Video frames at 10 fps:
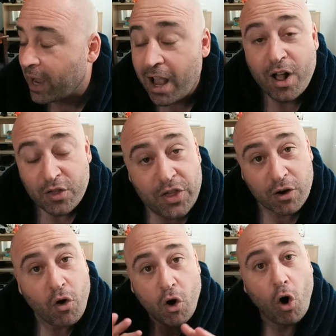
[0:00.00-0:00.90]
Okay?
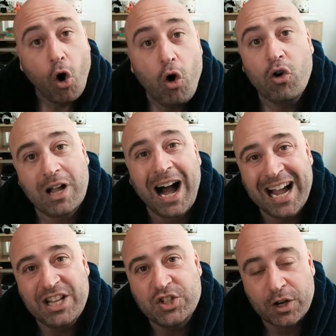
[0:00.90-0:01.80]
There are all
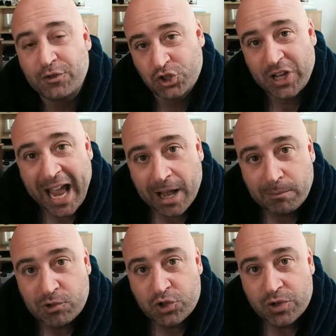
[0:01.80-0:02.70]
kinds of
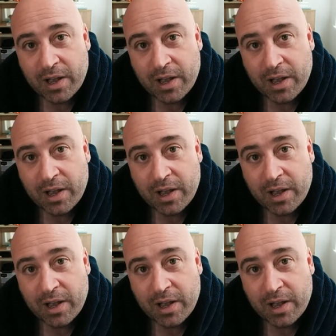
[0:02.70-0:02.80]
scams